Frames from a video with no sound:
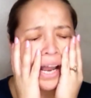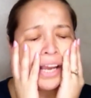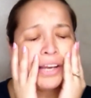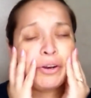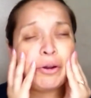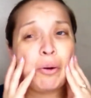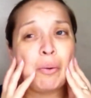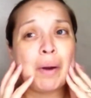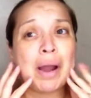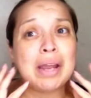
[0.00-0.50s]
I
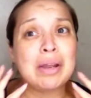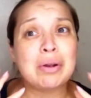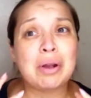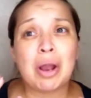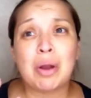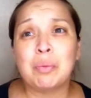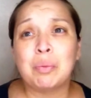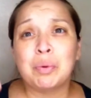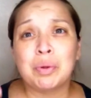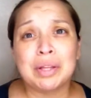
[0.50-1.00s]
know I
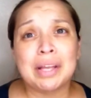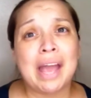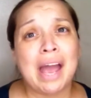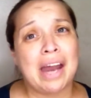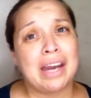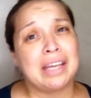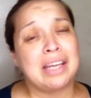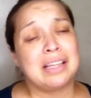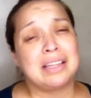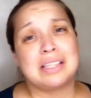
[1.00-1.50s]
really had
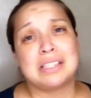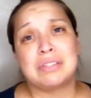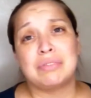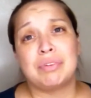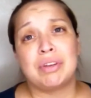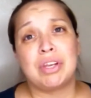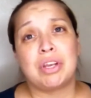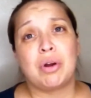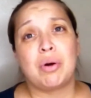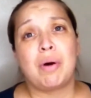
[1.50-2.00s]
to get this
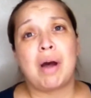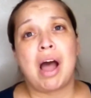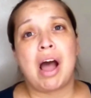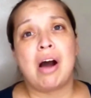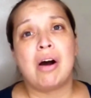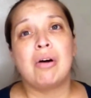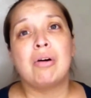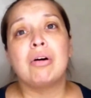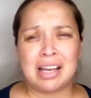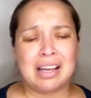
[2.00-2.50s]
video
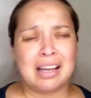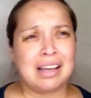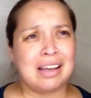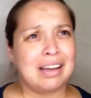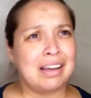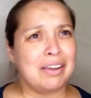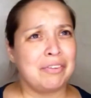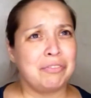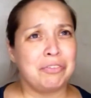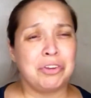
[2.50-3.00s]
out.
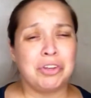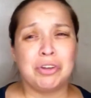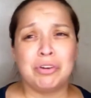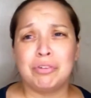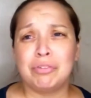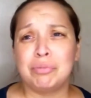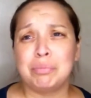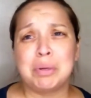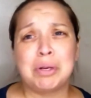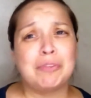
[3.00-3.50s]
If
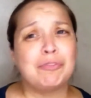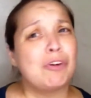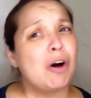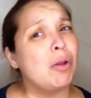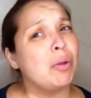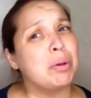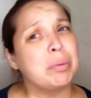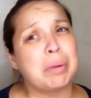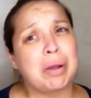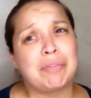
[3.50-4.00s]
you've been
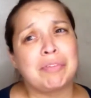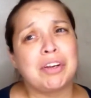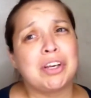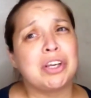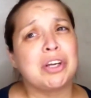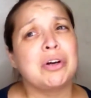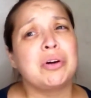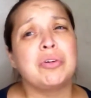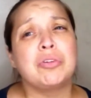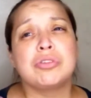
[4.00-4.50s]
following my
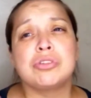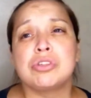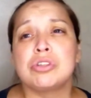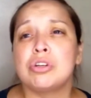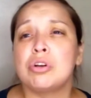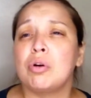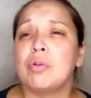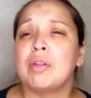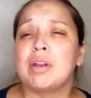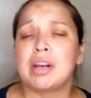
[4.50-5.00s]
videos, you
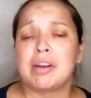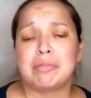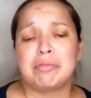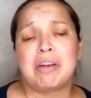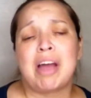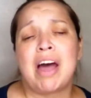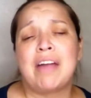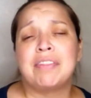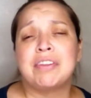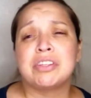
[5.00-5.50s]
know that I've
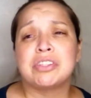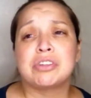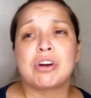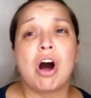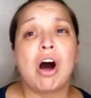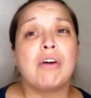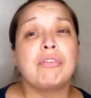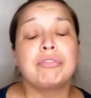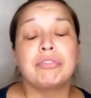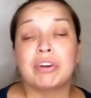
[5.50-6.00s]
had this
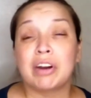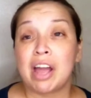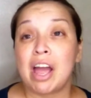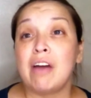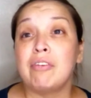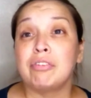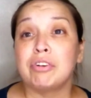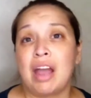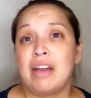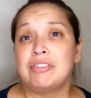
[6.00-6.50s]
cough
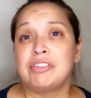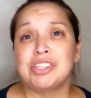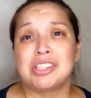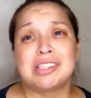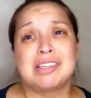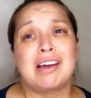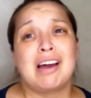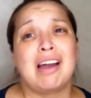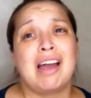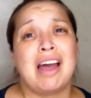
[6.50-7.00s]
forever. I've just
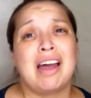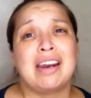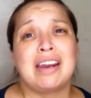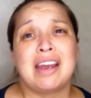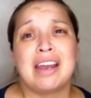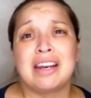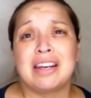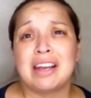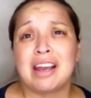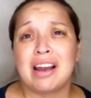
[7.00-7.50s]
not had
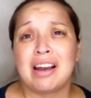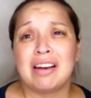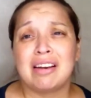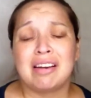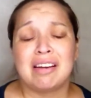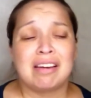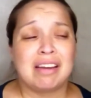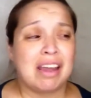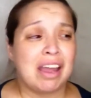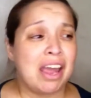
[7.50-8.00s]
any
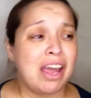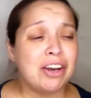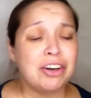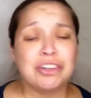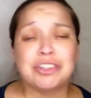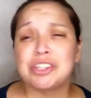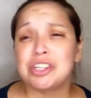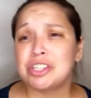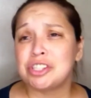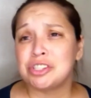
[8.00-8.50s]

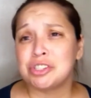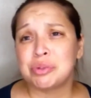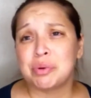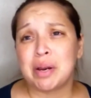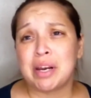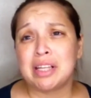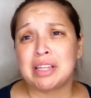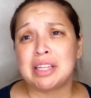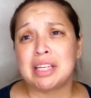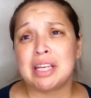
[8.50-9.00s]
energy to do
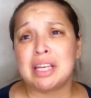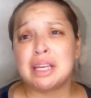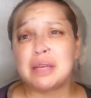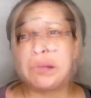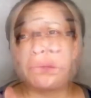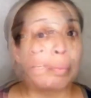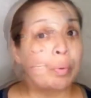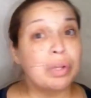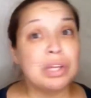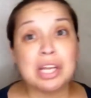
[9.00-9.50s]
anything. So
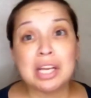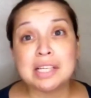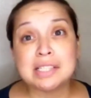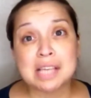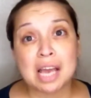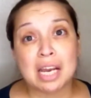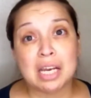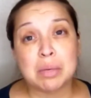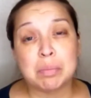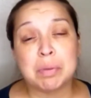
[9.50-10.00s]
I'm really
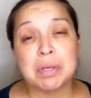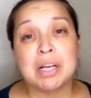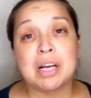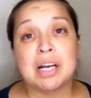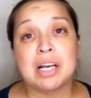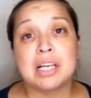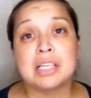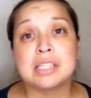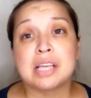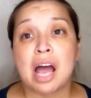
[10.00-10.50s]
excited
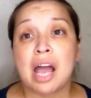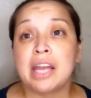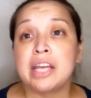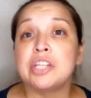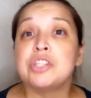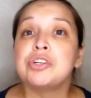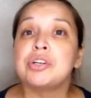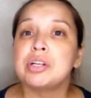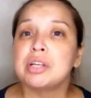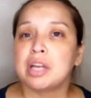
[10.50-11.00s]
because I
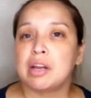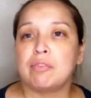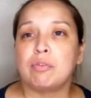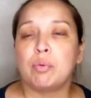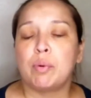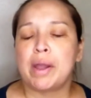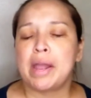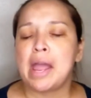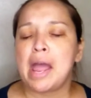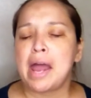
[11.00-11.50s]
entered a
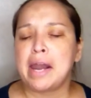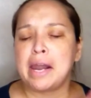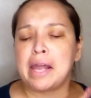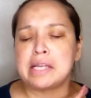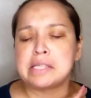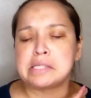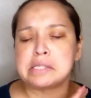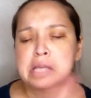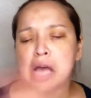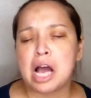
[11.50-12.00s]
giveaway and I
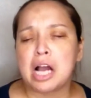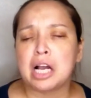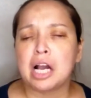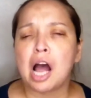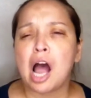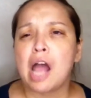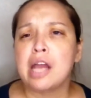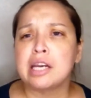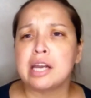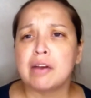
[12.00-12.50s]
suck.
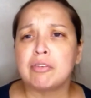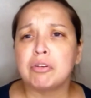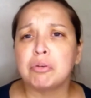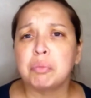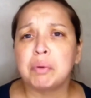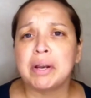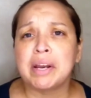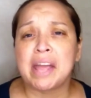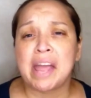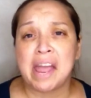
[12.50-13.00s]
I never
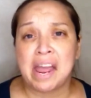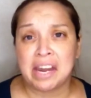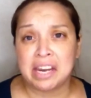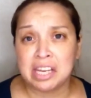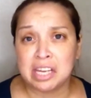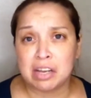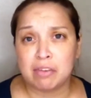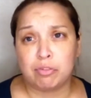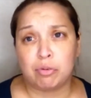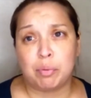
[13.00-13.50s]
win
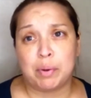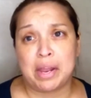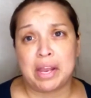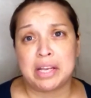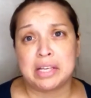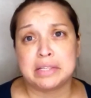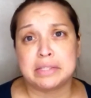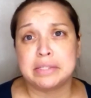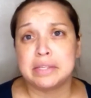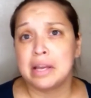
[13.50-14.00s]
any
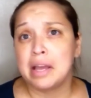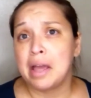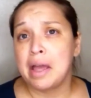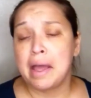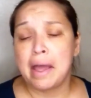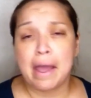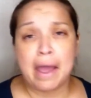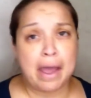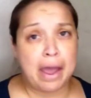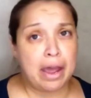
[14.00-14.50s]
giveaways
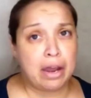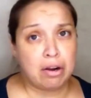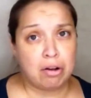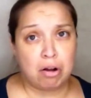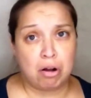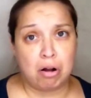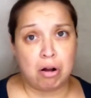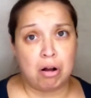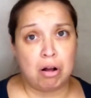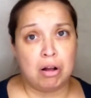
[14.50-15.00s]
at
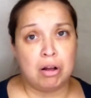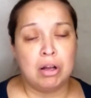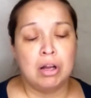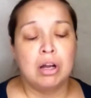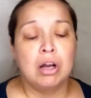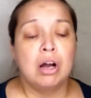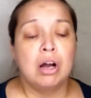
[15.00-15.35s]
all.